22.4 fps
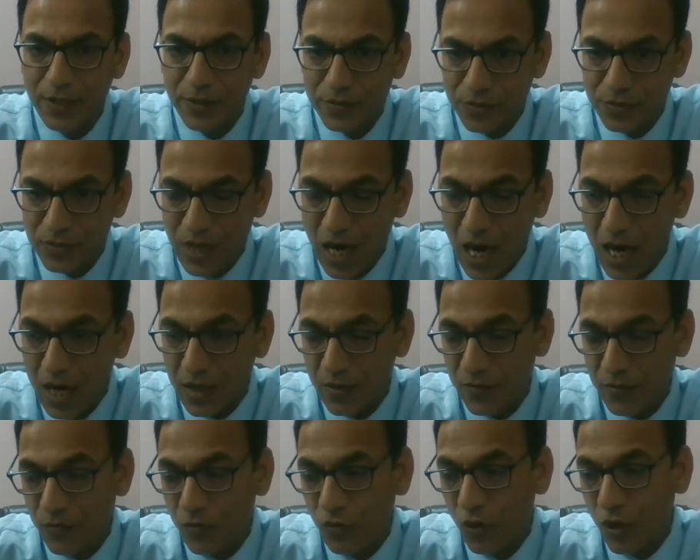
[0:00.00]
it
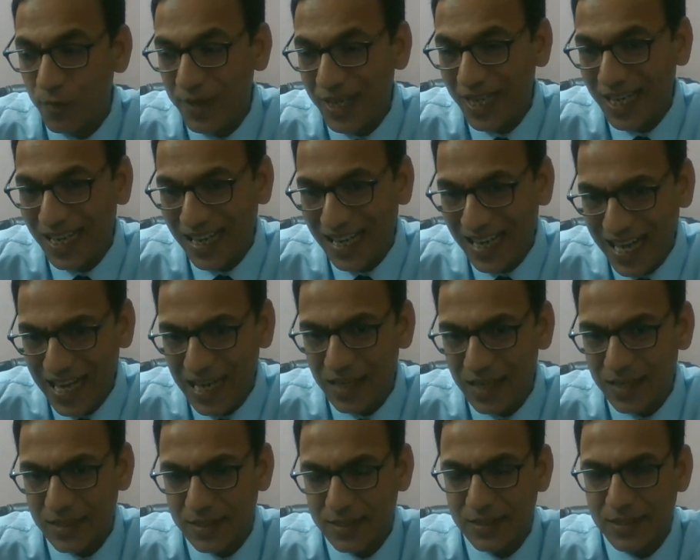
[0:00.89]
start forming
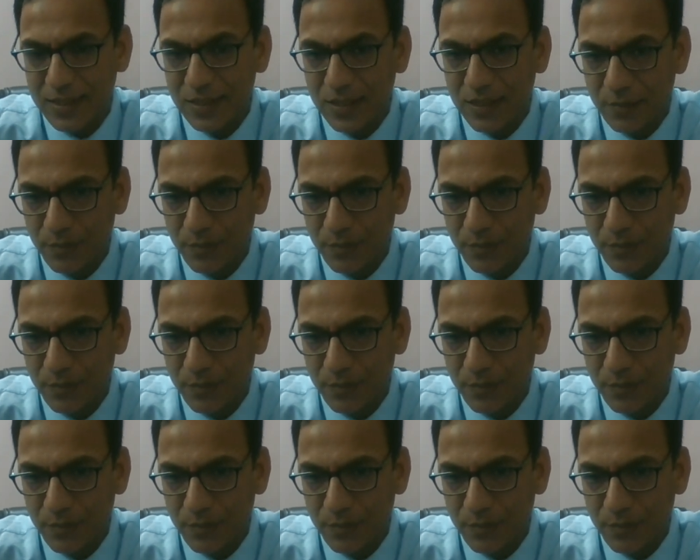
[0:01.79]
layers in